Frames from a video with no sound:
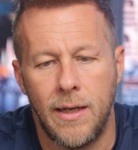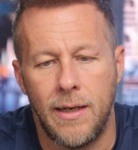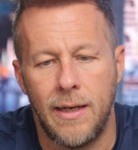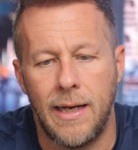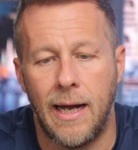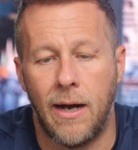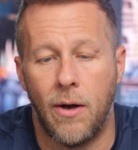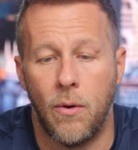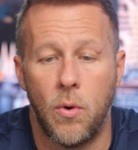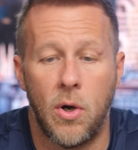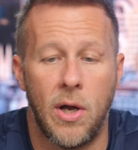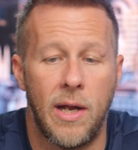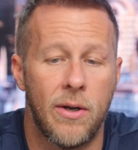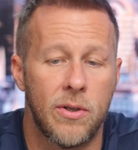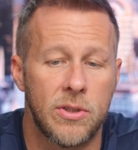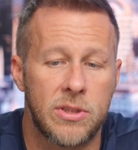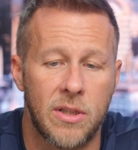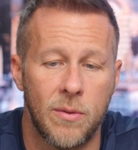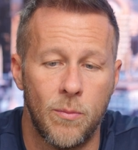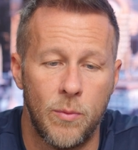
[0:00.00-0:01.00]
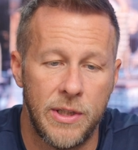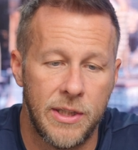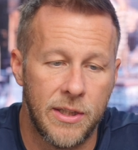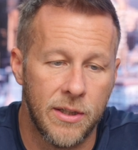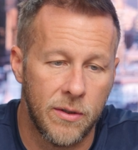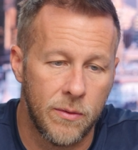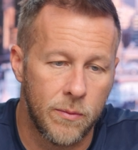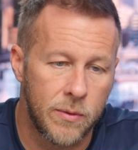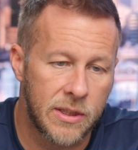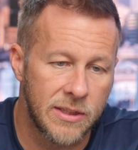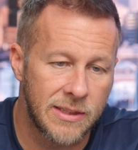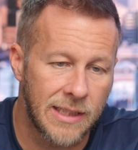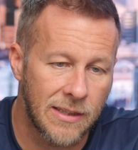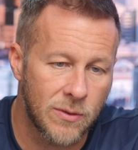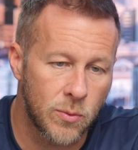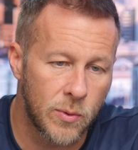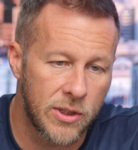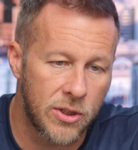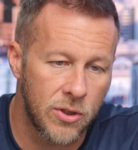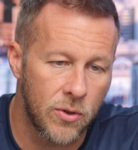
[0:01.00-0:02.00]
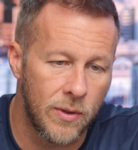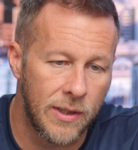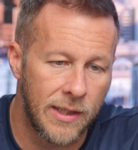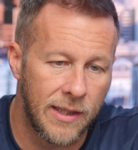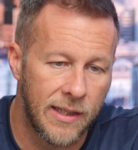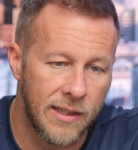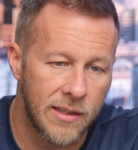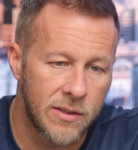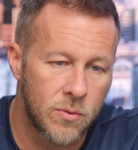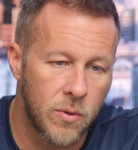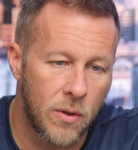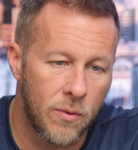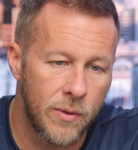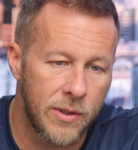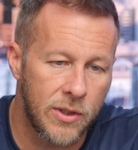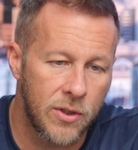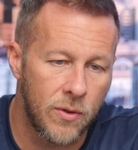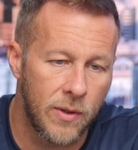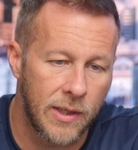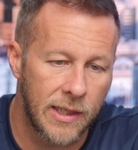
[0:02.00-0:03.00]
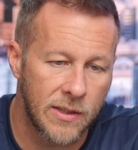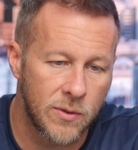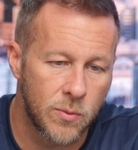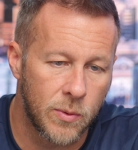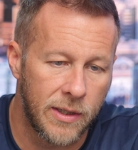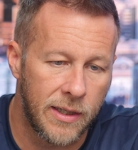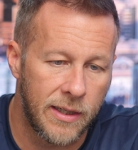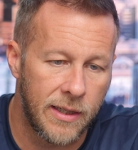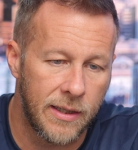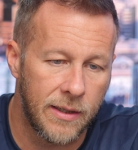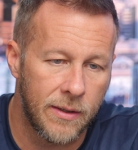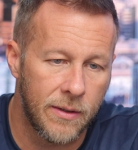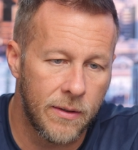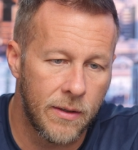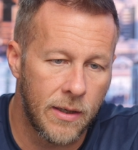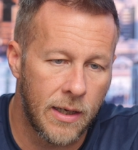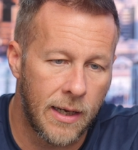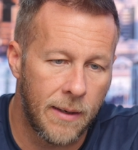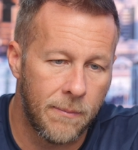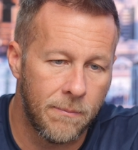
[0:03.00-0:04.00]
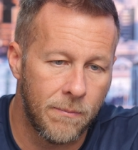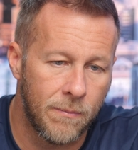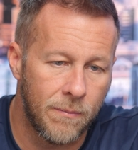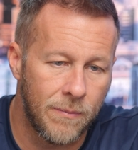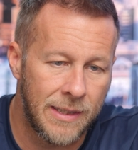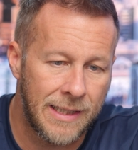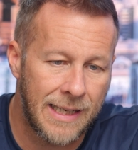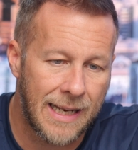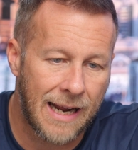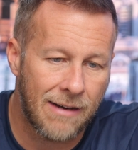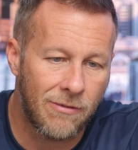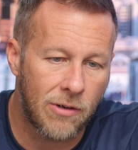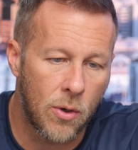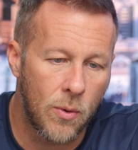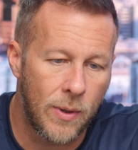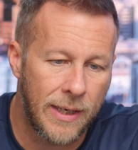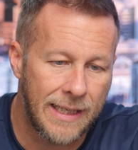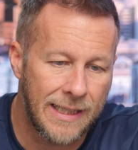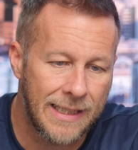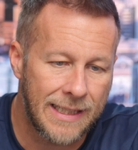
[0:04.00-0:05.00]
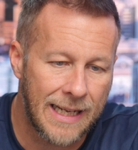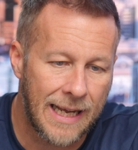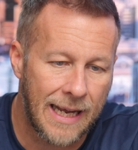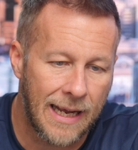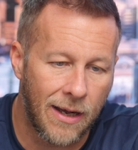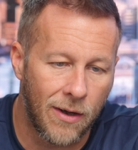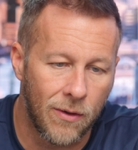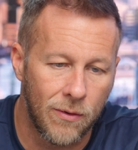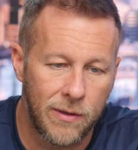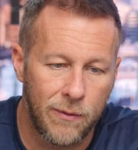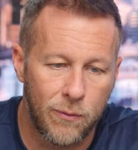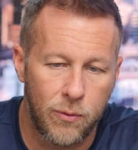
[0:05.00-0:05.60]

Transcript: Now, what else can we do? Because as we're doing this, what we're doing is we're narrowing down.